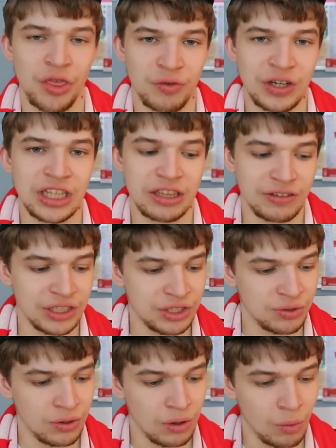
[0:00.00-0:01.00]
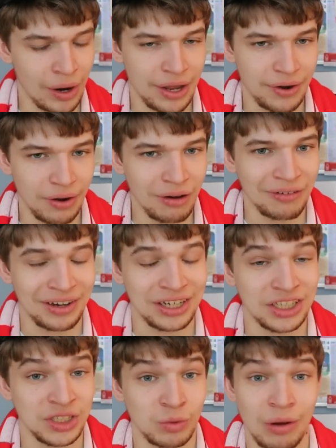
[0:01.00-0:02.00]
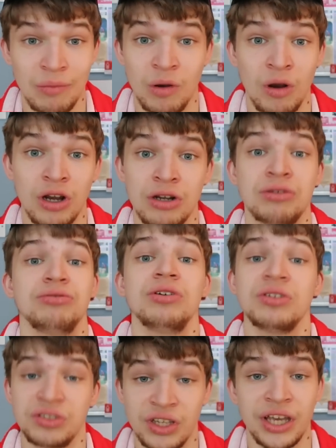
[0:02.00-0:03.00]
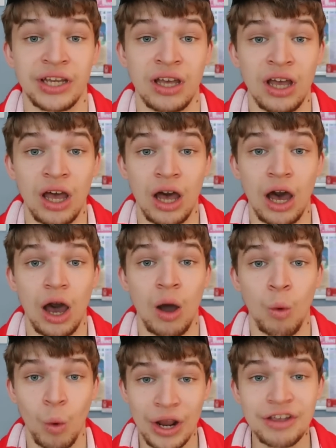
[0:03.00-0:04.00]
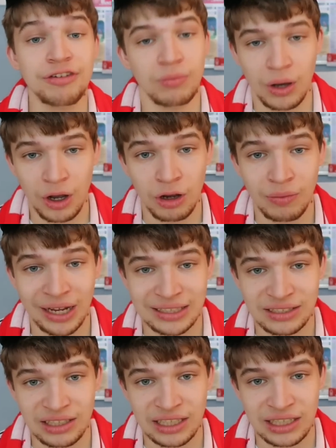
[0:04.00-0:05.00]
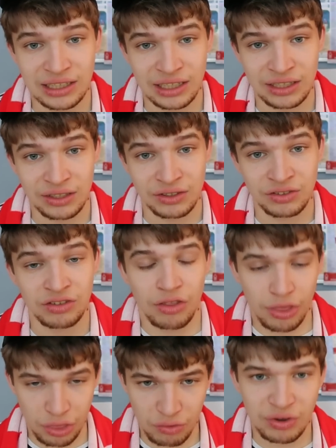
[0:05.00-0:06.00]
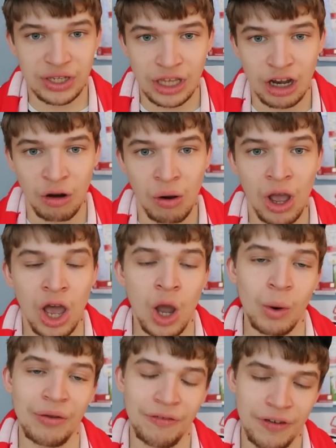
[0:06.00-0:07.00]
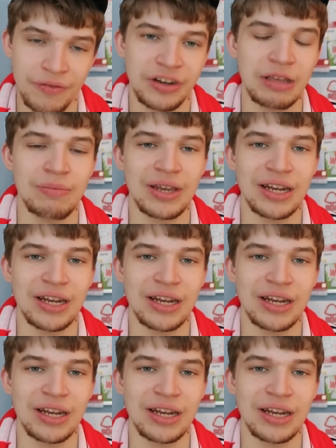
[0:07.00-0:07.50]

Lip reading: a 3-3 draw away at Norwich when we were cruising away from home against the league leaders, 3-0 with 15